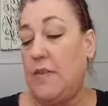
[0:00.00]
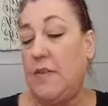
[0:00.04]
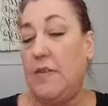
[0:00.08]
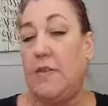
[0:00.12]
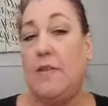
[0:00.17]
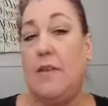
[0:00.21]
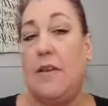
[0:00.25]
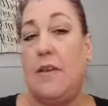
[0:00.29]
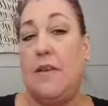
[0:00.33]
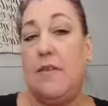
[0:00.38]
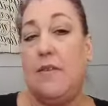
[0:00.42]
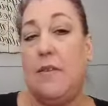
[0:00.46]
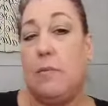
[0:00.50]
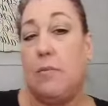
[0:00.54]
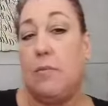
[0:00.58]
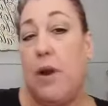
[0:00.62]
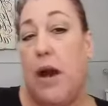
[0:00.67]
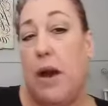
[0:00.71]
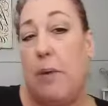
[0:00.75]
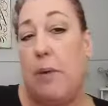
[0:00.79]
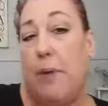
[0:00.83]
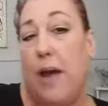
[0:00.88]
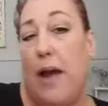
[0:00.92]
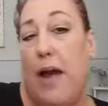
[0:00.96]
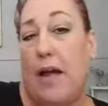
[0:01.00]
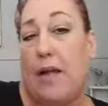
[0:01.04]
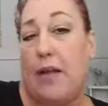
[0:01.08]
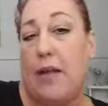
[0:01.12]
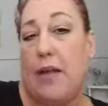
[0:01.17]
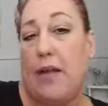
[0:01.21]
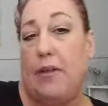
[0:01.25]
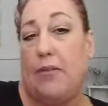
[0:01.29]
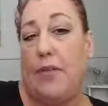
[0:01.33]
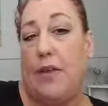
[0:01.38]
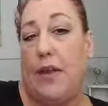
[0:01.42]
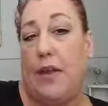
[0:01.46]
this is the brow
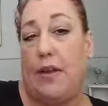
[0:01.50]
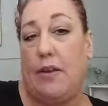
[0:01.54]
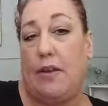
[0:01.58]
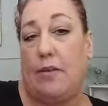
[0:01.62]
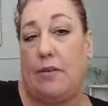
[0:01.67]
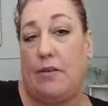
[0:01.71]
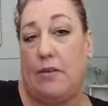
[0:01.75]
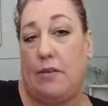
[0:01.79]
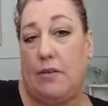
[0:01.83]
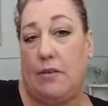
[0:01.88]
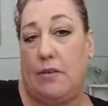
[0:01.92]
palette that